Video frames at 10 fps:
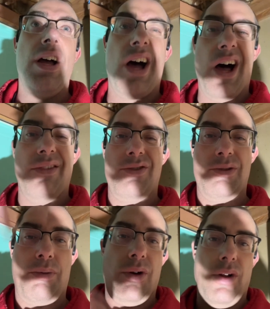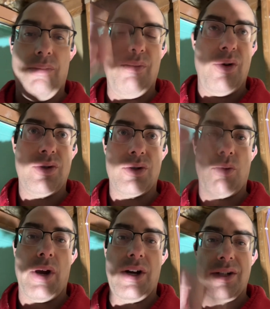all I have to do is pull most of those
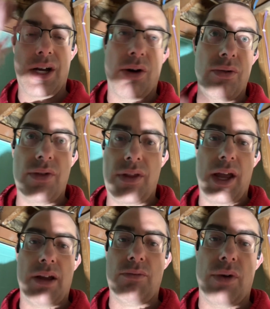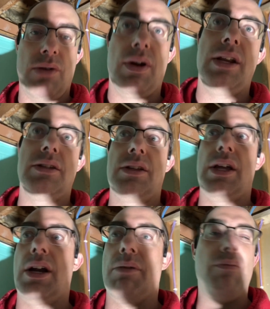wires out. They can run right to
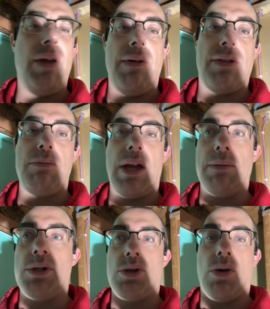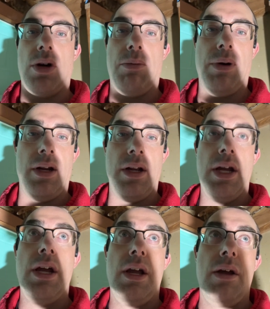there. Maybe I have to make them shorter, but
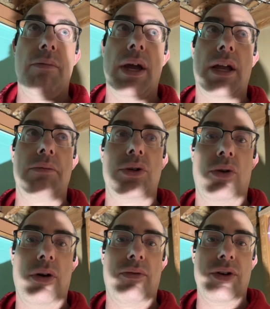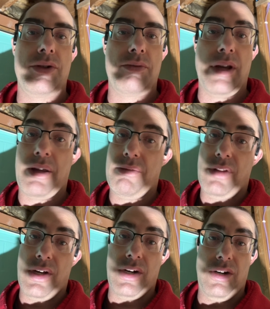making them shorter versus making them
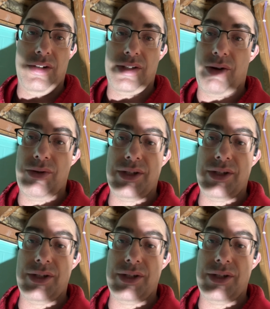longer is always